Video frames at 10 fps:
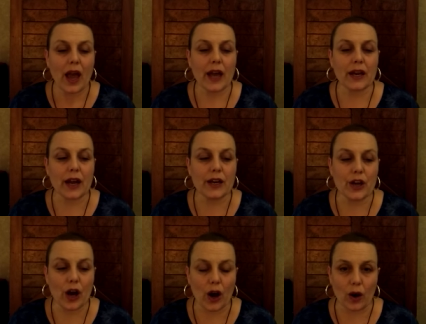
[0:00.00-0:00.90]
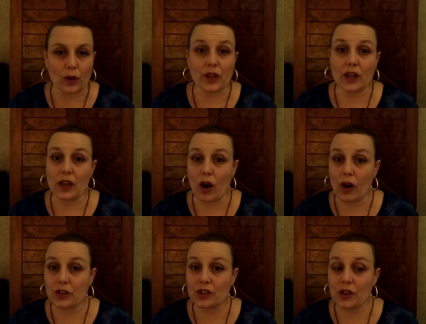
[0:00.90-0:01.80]
And I know that he
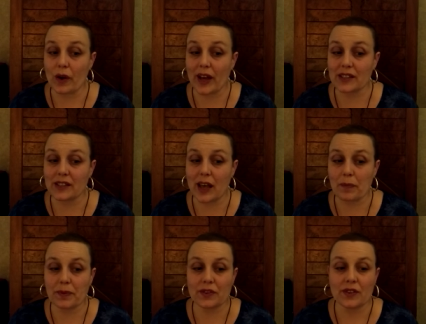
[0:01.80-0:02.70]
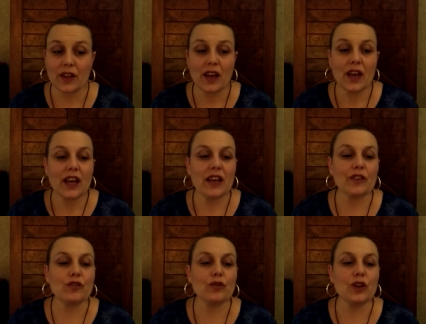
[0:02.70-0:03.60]
also accepts
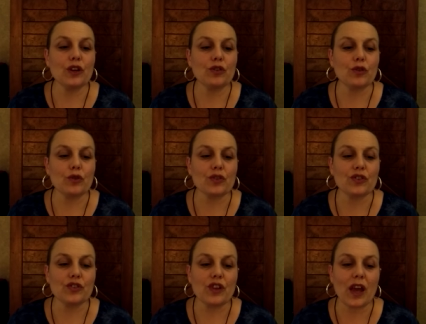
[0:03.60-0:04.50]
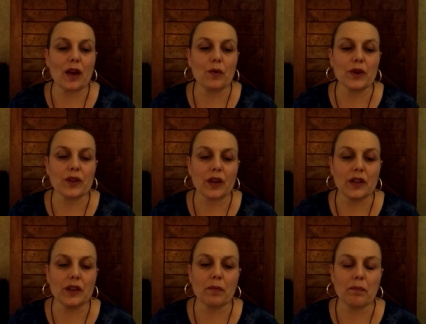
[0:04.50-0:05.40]
his duty to stay
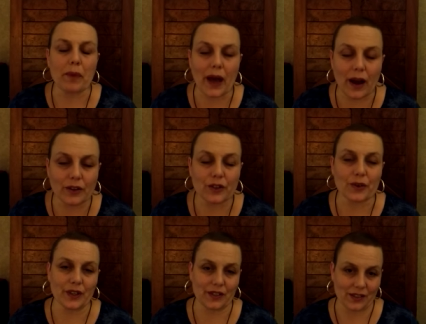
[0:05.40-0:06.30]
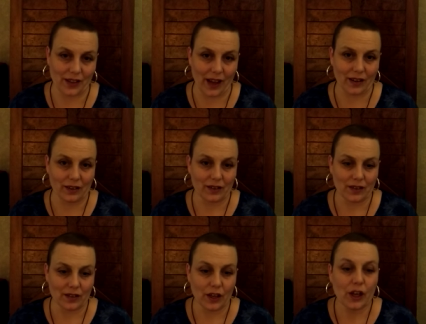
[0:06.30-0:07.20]
within the boundaries set
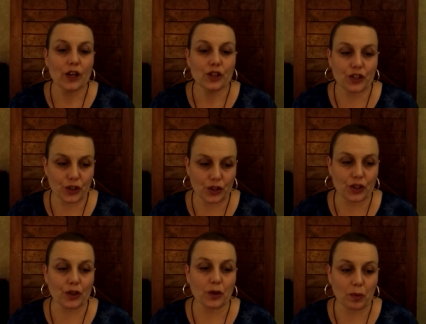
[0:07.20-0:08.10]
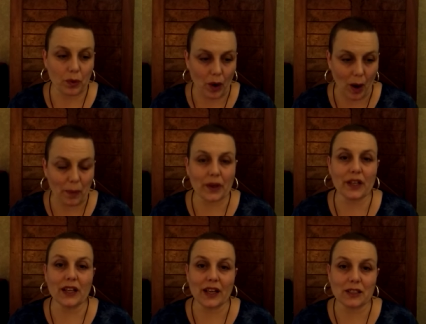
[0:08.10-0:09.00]
should you
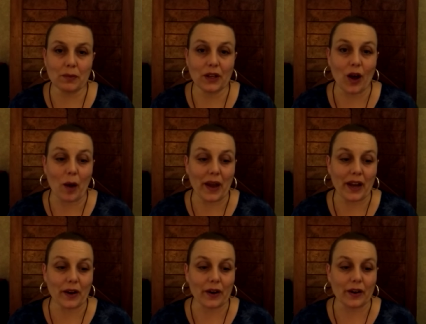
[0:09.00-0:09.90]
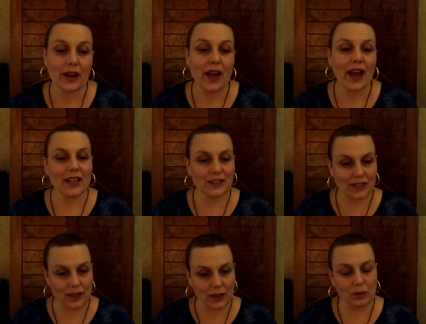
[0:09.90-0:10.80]
properly elect him a lawmaker and
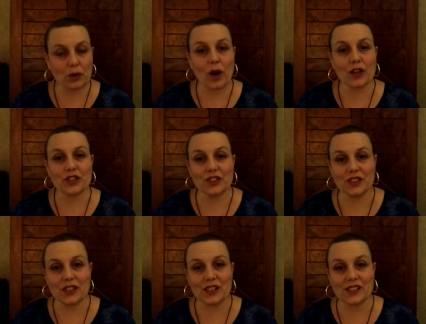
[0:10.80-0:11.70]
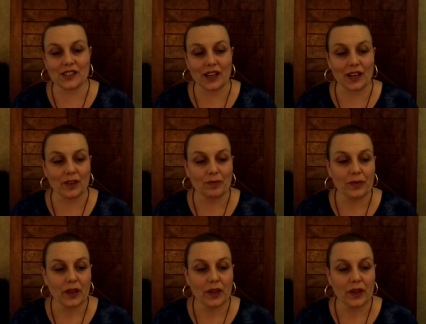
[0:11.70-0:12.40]
send him to Washington, D.C.